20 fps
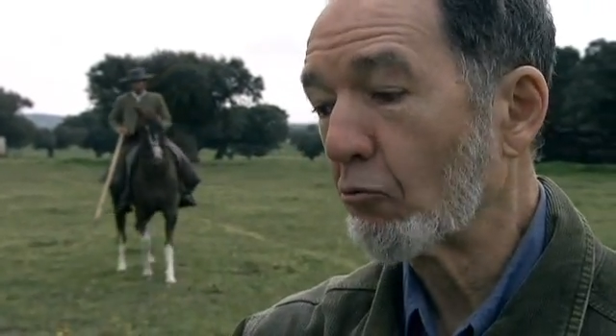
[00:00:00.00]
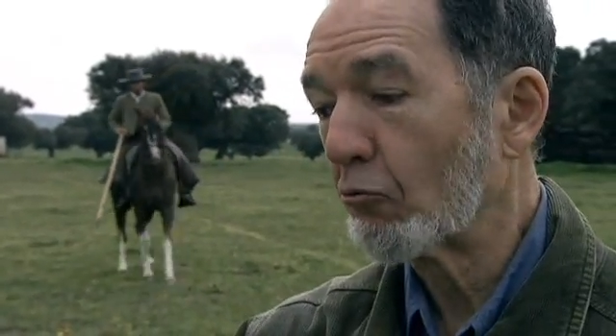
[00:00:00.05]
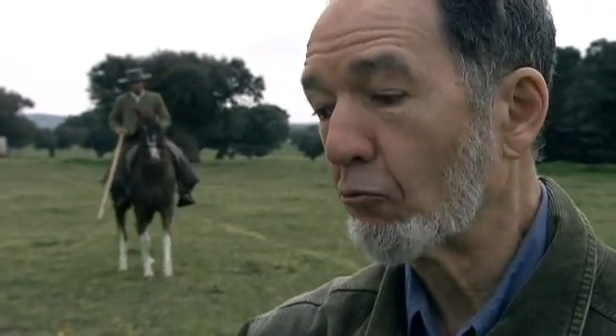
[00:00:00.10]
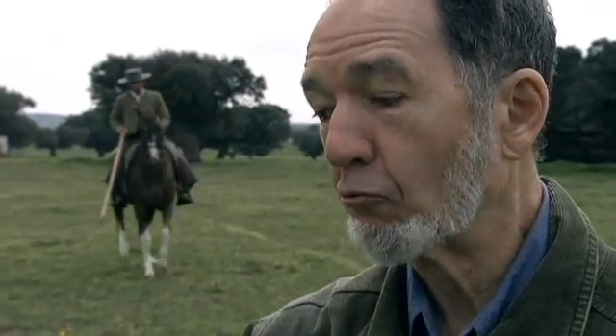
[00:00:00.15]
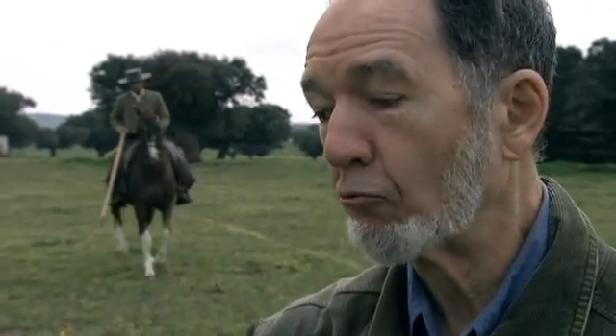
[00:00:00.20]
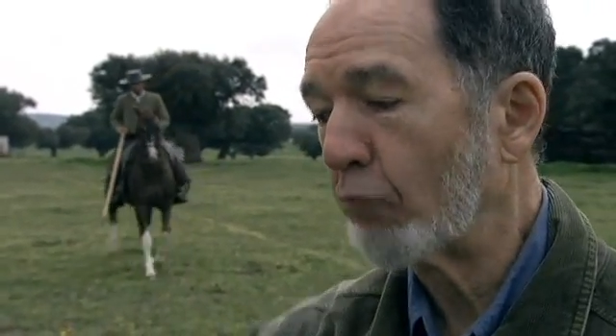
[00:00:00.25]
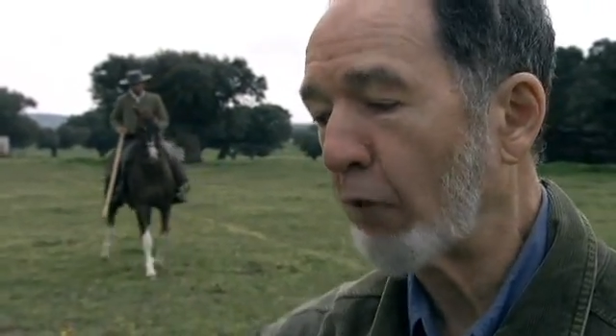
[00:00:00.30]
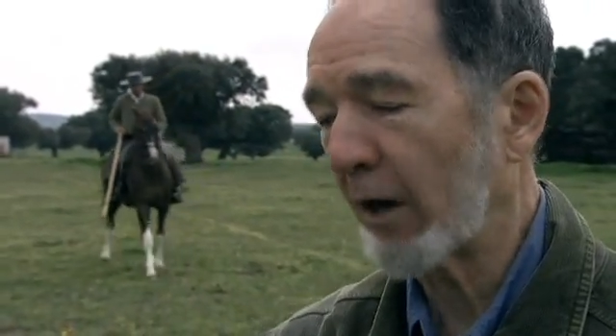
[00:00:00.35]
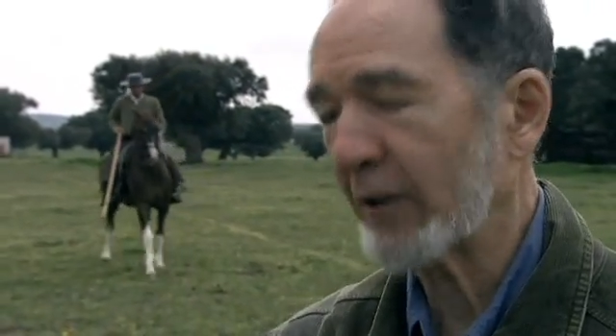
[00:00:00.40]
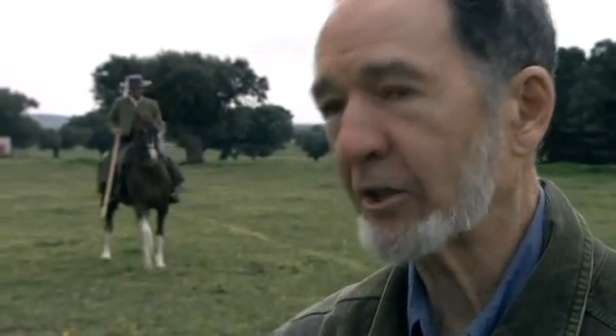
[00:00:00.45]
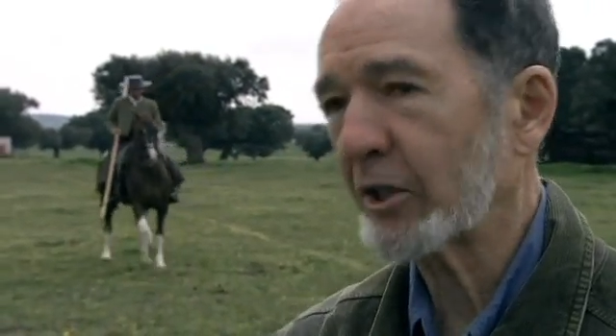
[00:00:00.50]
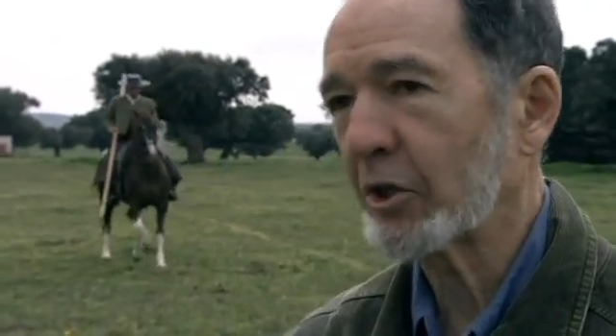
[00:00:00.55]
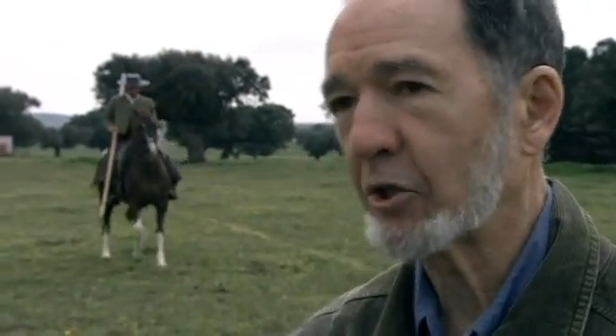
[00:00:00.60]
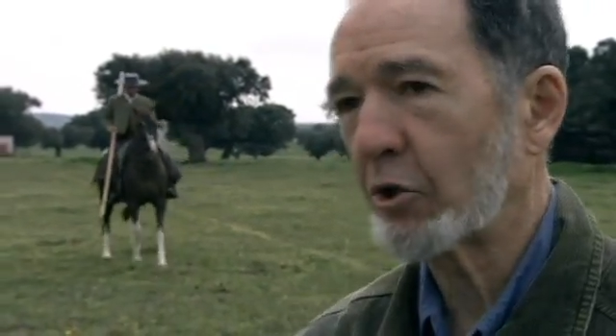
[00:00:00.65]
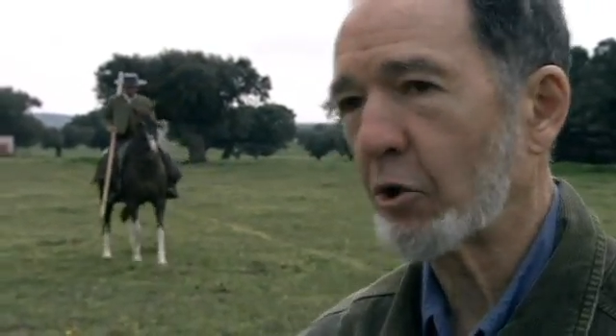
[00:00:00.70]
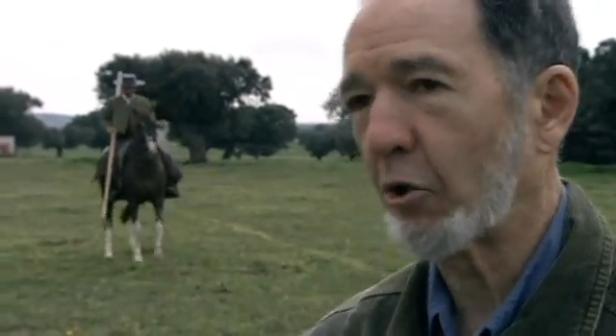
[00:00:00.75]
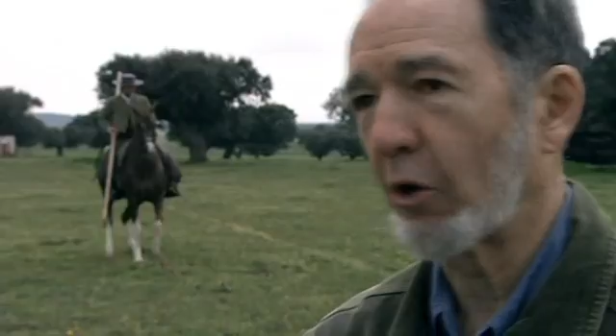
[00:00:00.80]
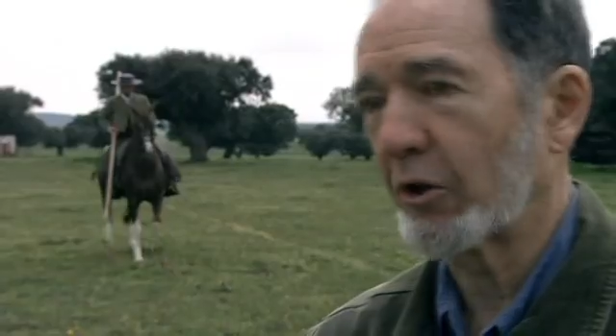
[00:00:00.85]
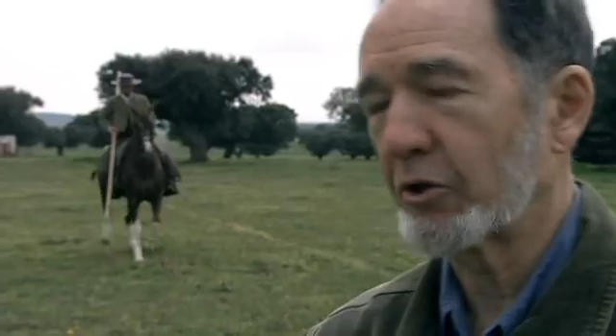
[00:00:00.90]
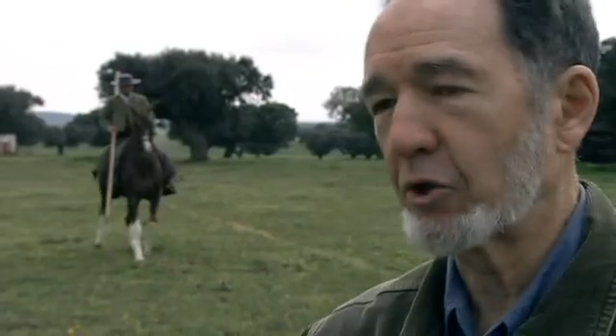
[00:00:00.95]
rushing
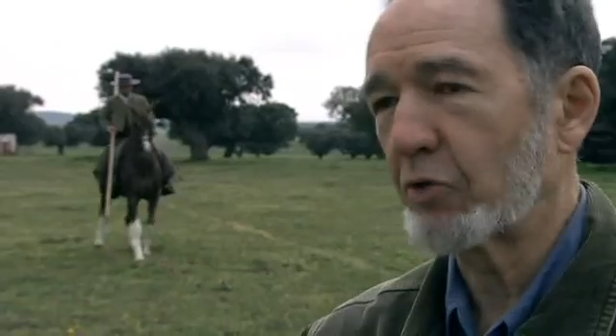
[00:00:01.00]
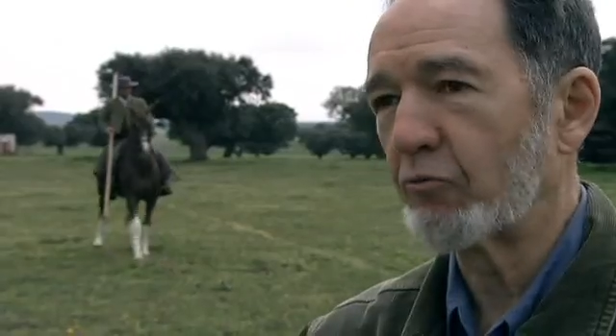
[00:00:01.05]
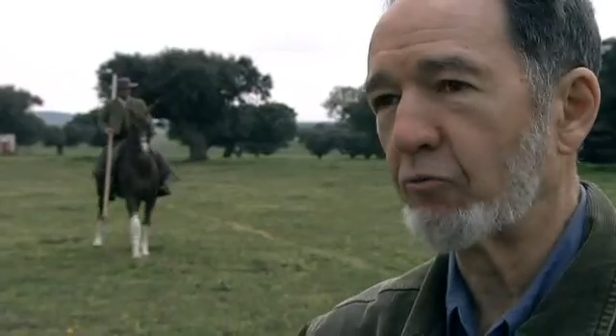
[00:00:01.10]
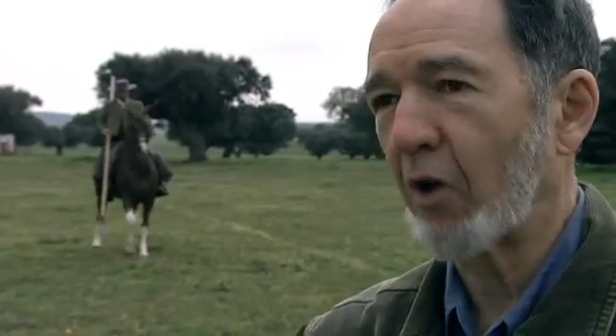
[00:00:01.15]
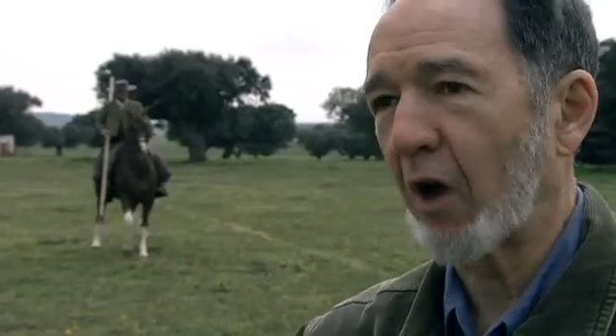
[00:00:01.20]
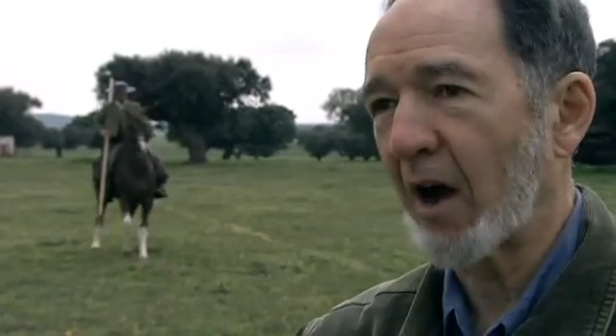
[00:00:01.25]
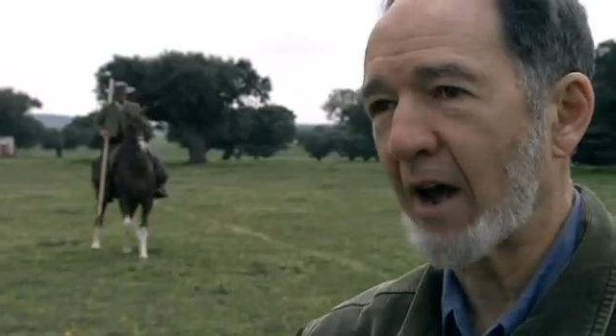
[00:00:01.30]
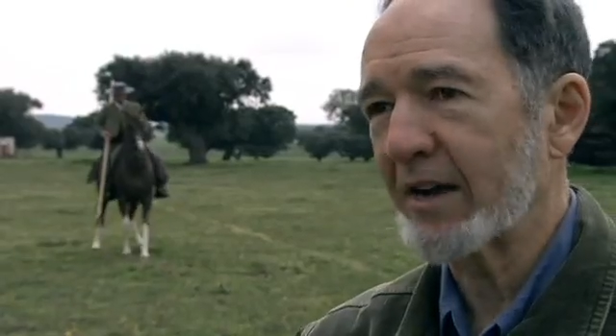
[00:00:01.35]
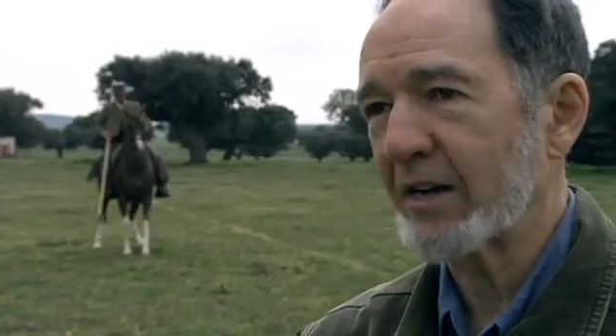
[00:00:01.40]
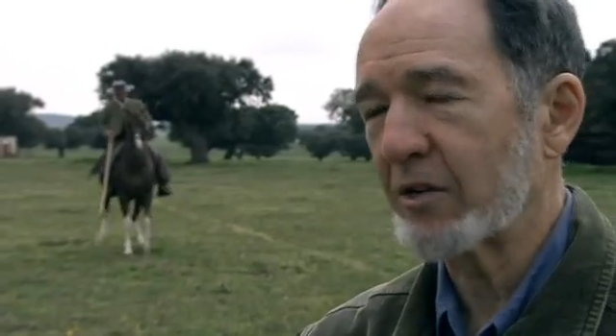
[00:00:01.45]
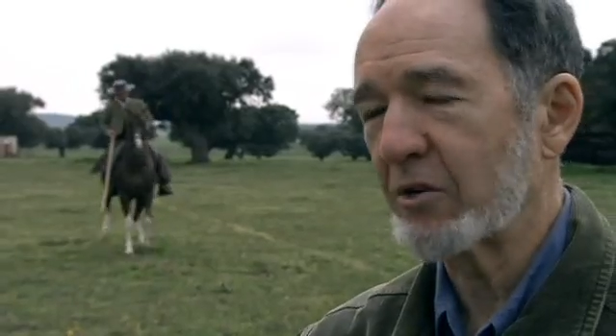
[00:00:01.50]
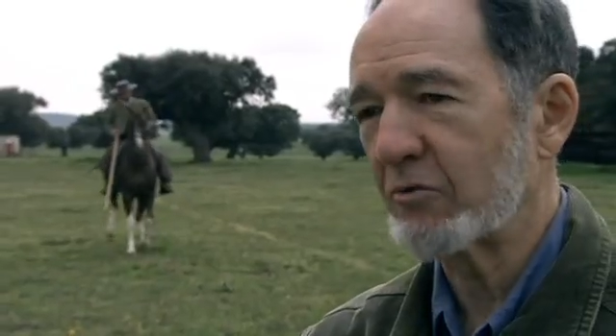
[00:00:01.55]
towards you, riding